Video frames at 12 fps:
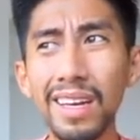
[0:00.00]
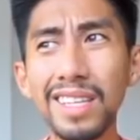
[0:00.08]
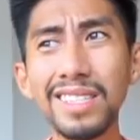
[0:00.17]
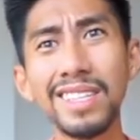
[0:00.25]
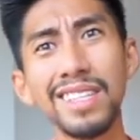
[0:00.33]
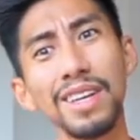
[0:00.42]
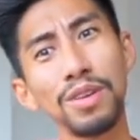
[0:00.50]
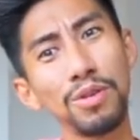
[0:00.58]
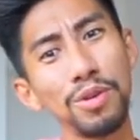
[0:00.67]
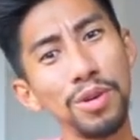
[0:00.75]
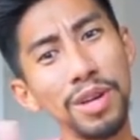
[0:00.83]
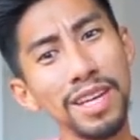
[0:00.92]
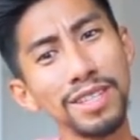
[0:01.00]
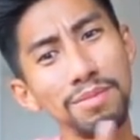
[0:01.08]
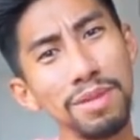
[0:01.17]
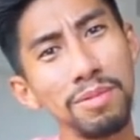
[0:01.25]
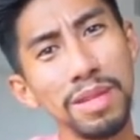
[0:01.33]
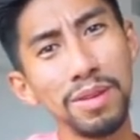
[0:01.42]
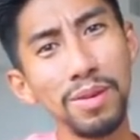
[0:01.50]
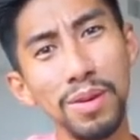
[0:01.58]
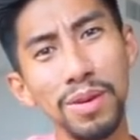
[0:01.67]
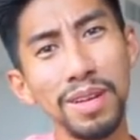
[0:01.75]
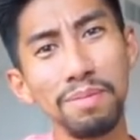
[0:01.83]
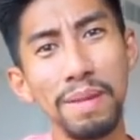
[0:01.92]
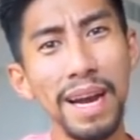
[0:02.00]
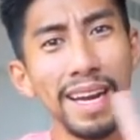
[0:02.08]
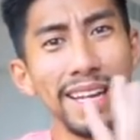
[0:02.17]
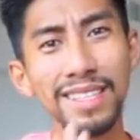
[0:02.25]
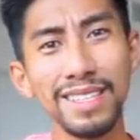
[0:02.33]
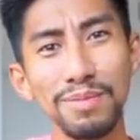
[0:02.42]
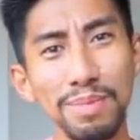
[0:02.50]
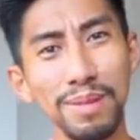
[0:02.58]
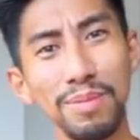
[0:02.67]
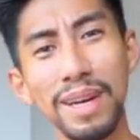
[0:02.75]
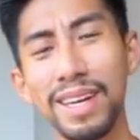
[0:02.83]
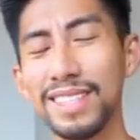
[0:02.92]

Isn't it like good has to be with the good and bad has to be with bad?